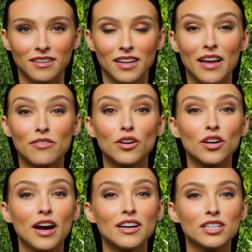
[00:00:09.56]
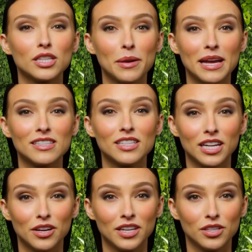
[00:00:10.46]
If you're not in a space to
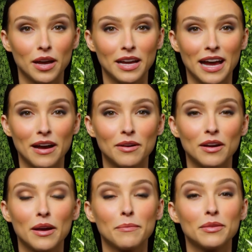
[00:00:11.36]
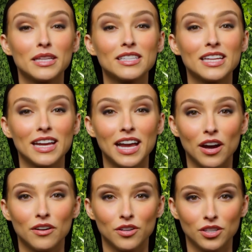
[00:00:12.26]
hear this right now, please take
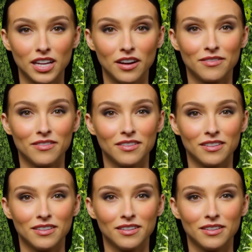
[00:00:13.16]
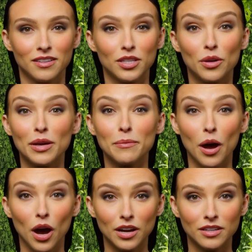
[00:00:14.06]
care of yourself. You can
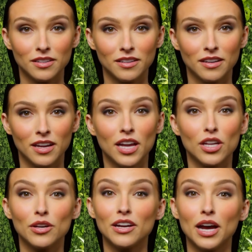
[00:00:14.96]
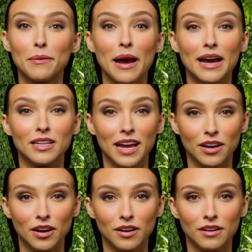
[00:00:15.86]
pause. You can come back
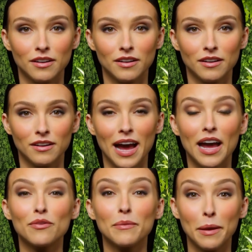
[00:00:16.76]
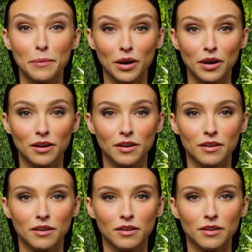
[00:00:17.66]
later. And remember,
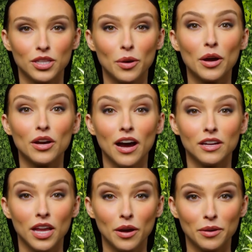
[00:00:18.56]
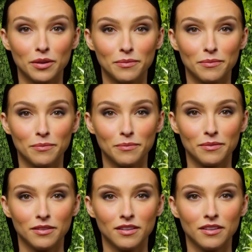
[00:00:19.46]
you are not alone.
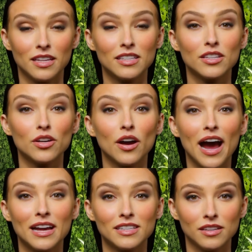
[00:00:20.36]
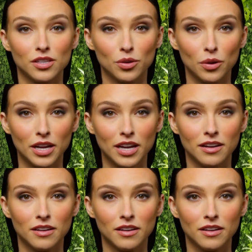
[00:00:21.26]
This is her exit story.